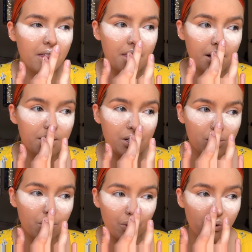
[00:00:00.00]
Their
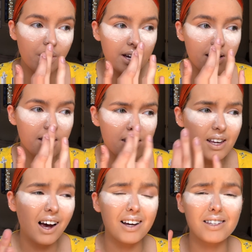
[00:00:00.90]
store is
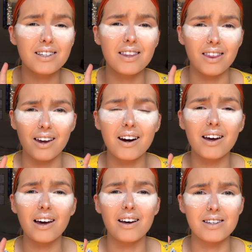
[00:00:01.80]

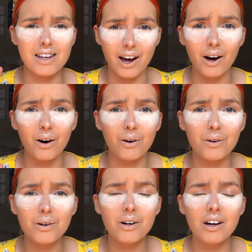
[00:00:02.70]
aesthetic as
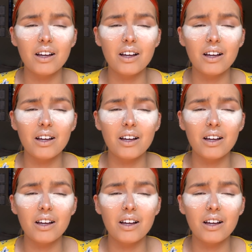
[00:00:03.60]
hell.